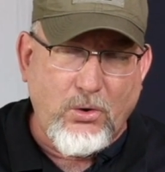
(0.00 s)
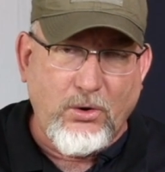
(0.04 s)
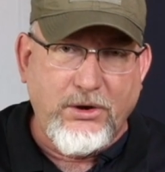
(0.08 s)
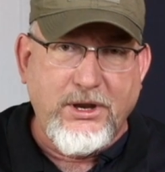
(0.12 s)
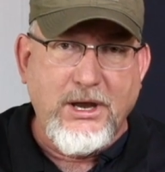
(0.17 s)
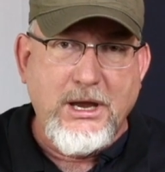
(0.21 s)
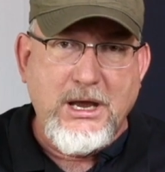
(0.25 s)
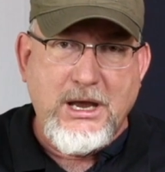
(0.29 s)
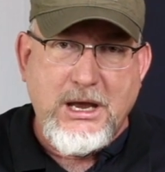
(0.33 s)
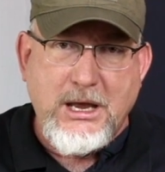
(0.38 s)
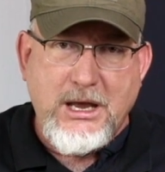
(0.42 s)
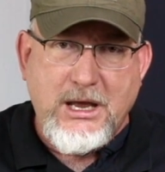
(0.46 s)

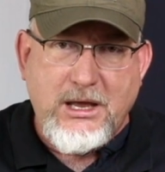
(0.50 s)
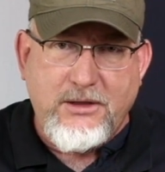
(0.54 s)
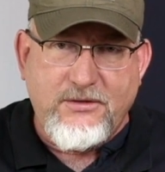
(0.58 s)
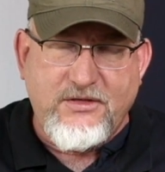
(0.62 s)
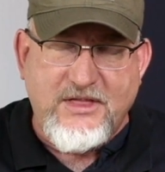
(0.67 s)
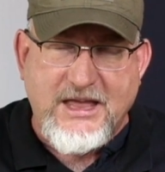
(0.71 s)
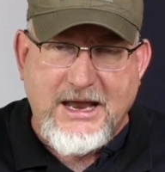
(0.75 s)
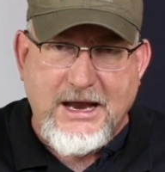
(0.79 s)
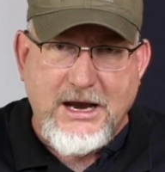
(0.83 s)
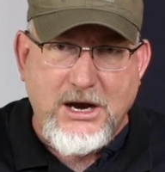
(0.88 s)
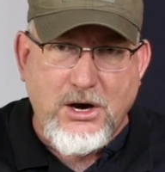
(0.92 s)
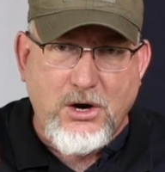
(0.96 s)
their
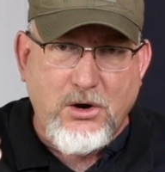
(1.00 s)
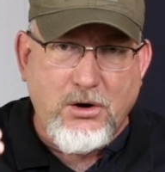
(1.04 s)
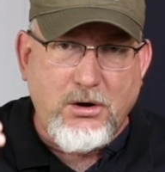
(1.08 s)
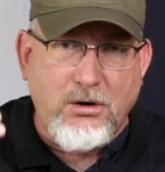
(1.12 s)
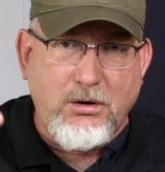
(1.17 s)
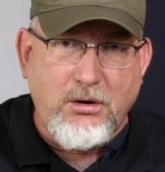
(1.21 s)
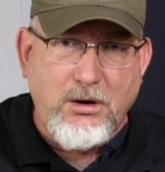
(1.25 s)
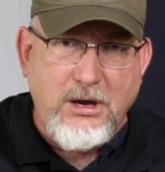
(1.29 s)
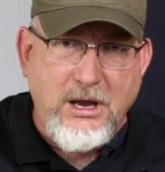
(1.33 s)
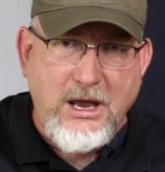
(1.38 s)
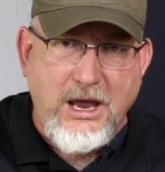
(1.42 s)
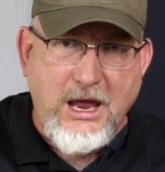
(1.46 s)

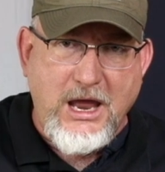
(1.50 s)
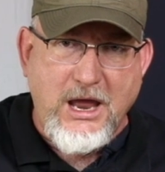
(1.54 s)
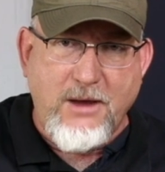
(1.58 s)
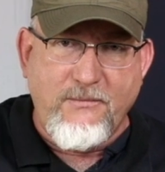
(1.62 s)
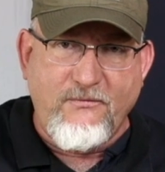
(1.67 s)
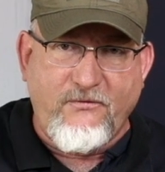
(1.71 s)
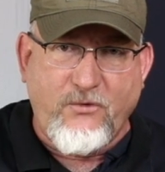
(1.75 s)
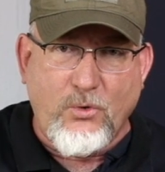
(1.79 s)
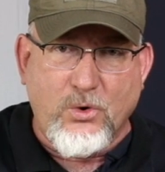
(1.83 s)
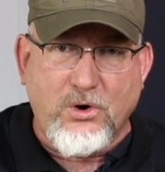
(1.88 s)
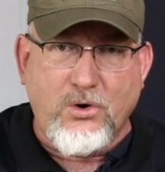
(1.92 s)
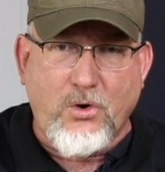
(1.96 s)
M4
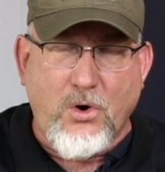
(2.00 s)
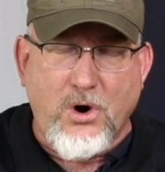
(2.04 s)
carbines